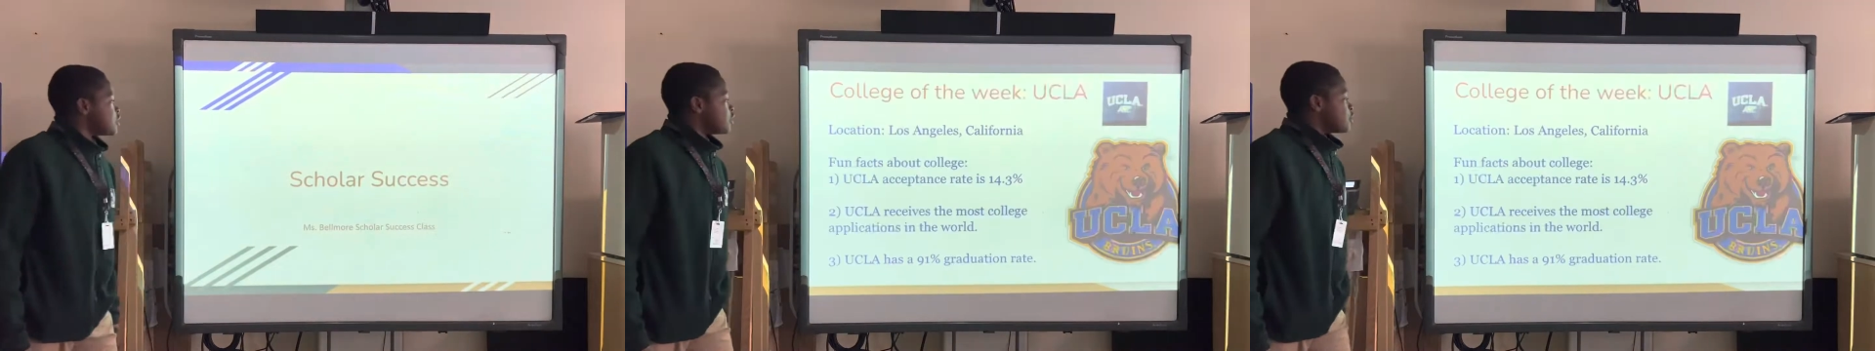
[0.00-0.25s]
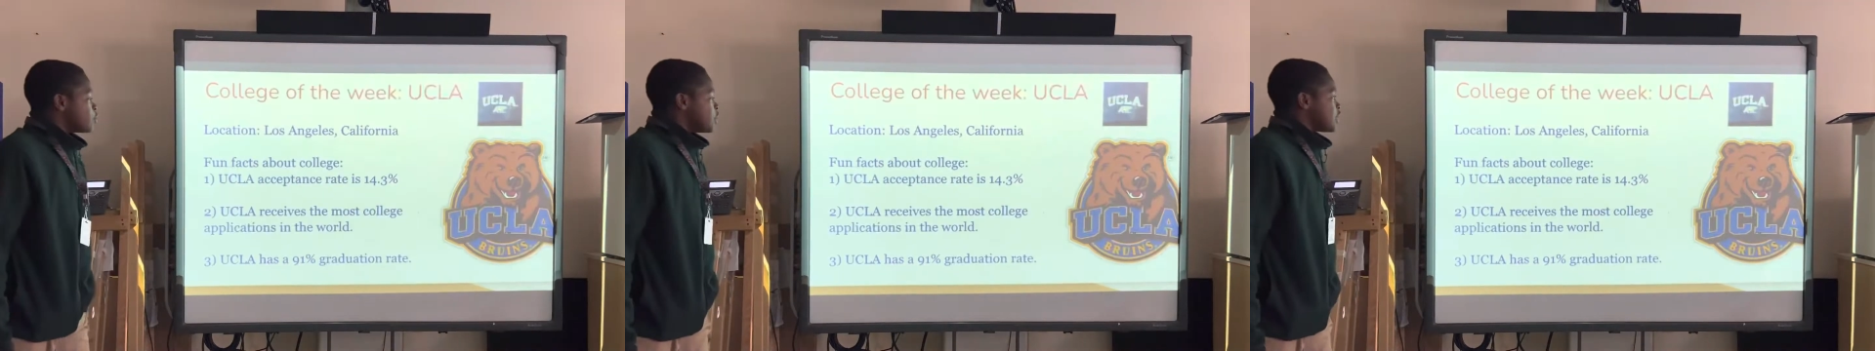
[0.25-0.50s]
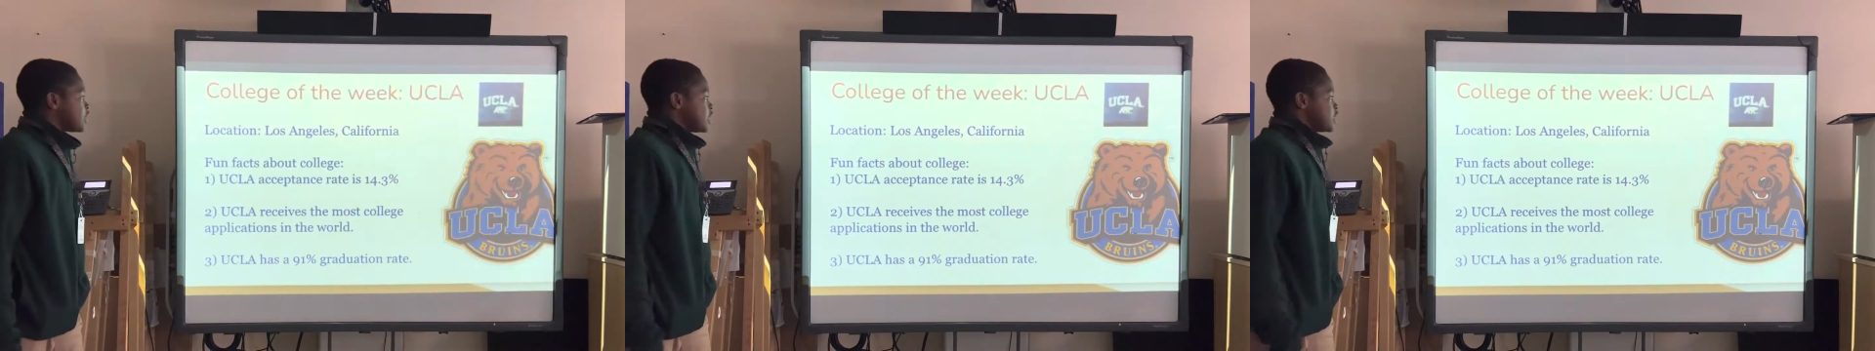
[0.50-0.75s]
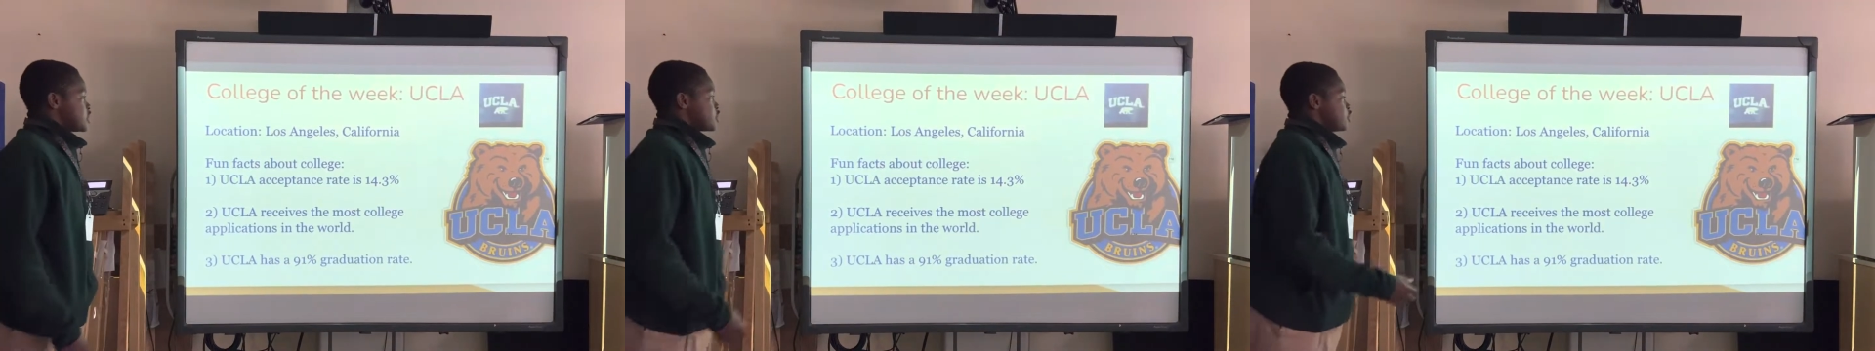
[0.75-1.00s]
of the week
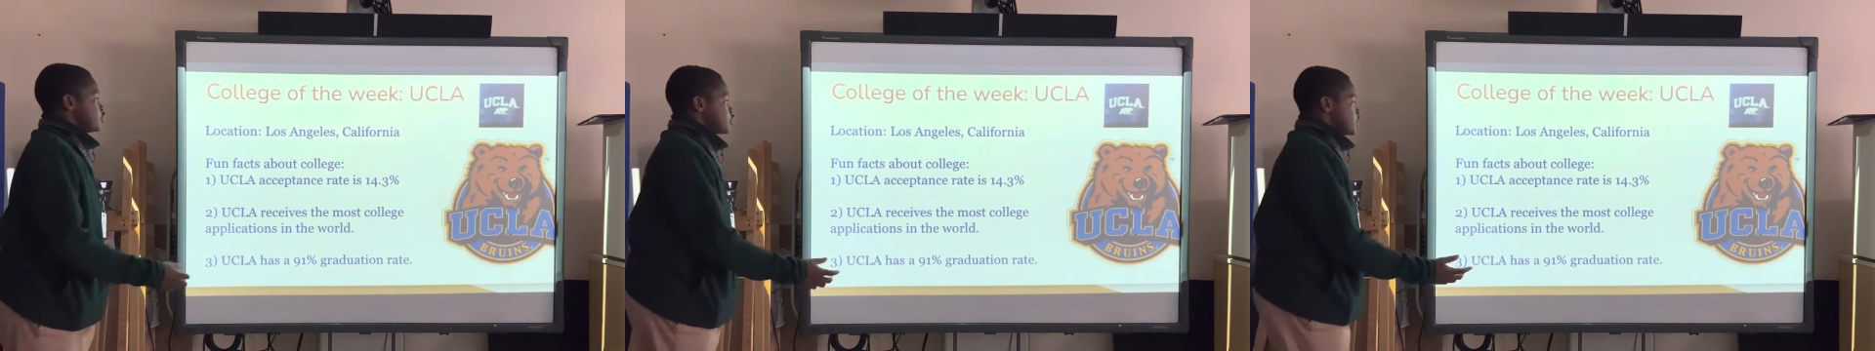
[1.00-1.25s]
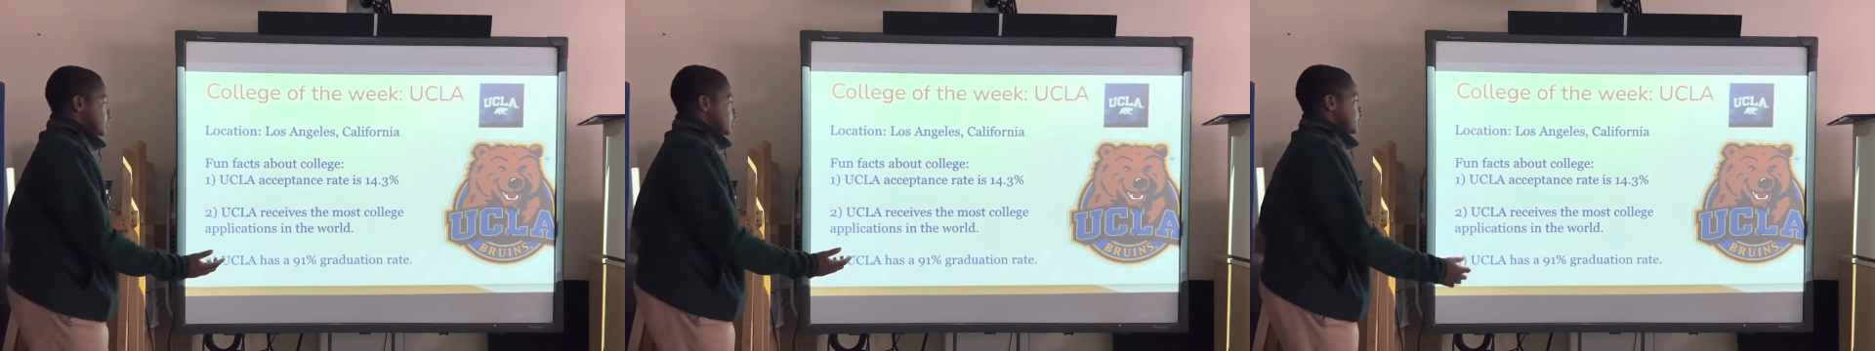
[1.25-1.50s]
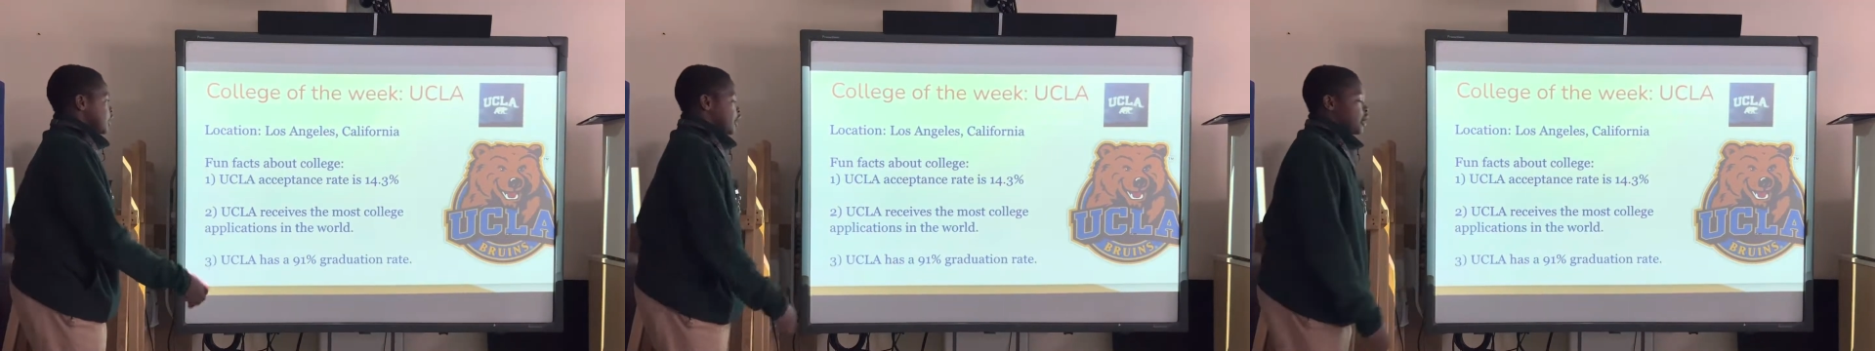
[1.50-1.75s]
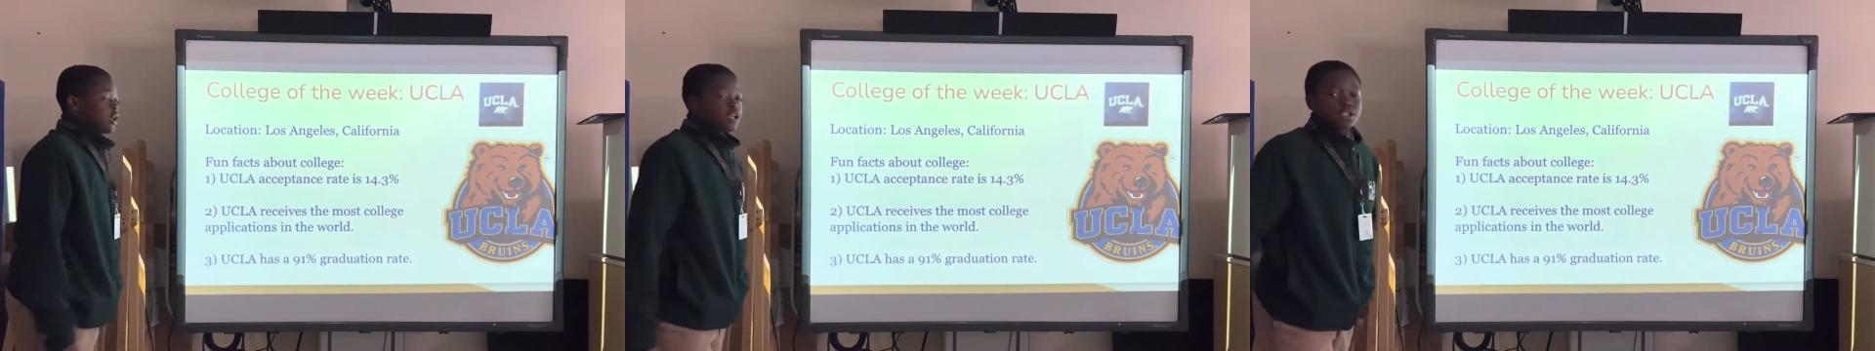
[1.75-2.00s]
is UCLA.
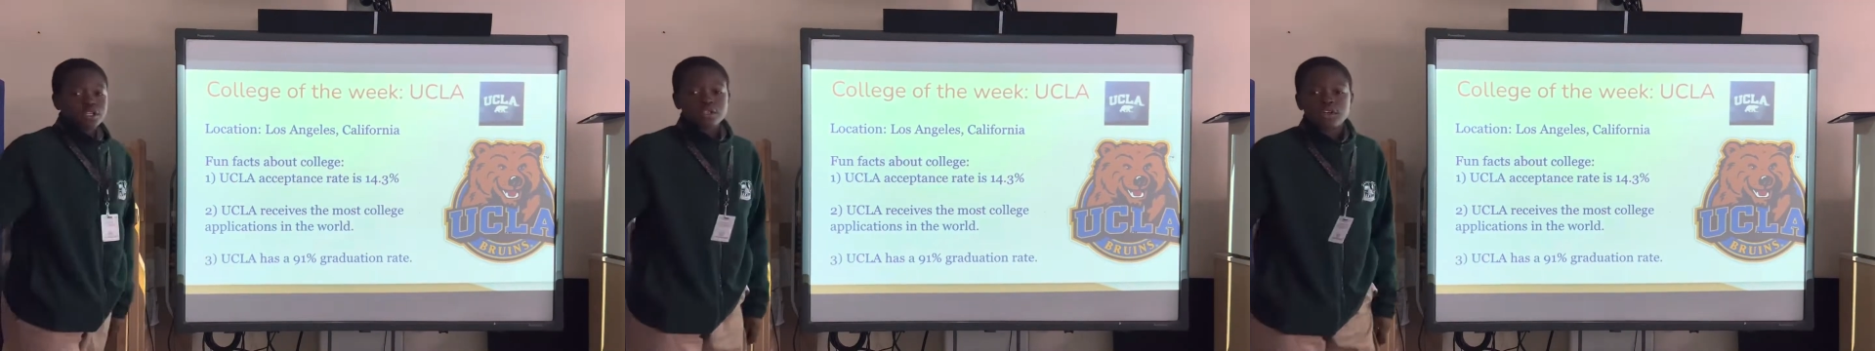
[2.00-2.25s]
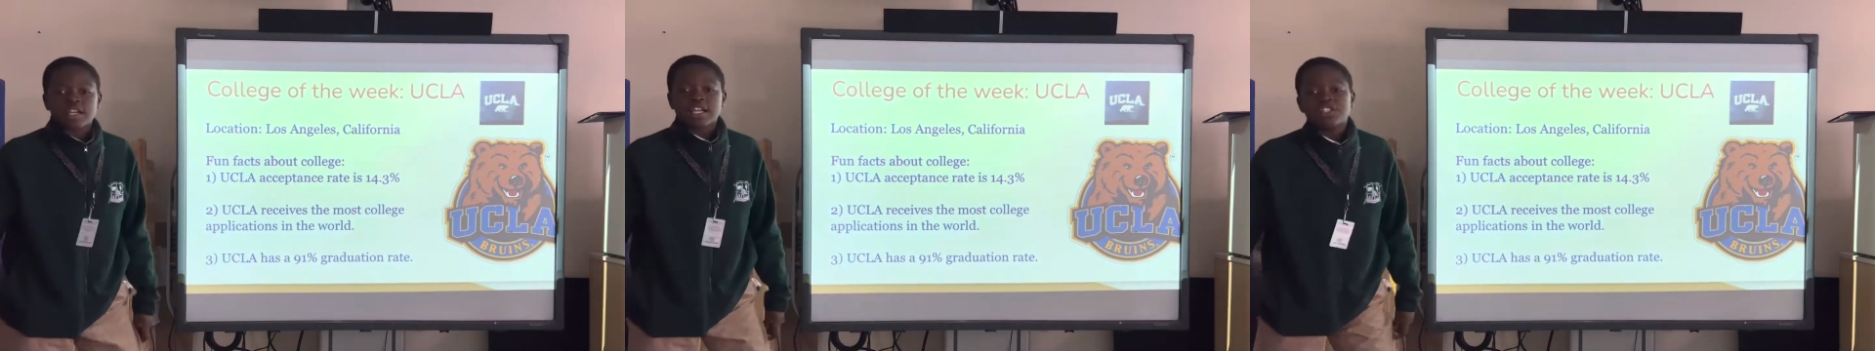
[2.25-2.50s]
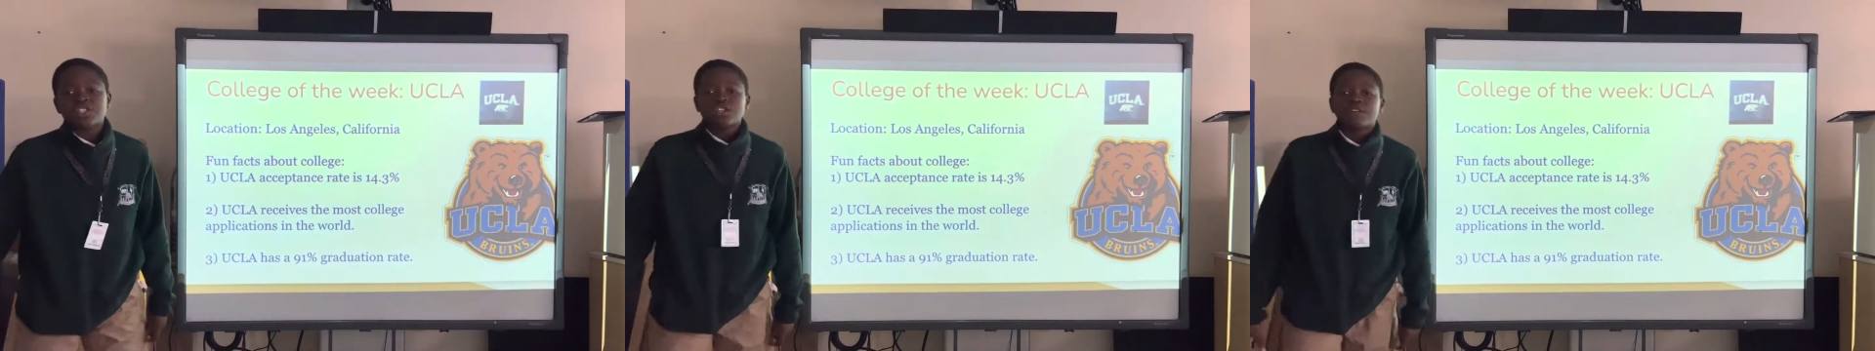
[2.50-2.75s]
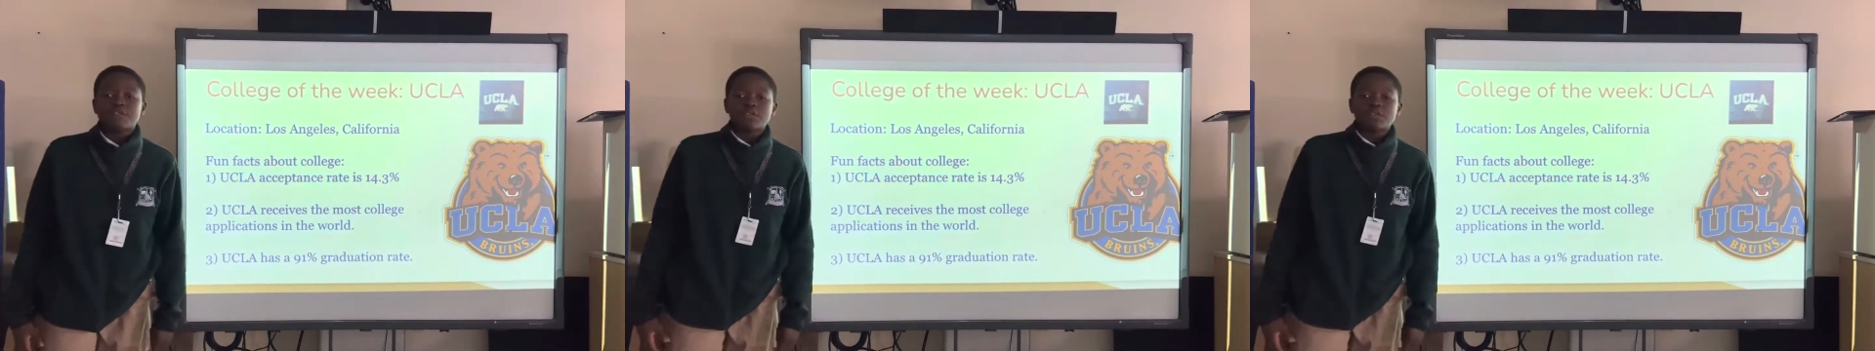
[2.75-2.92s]
The location of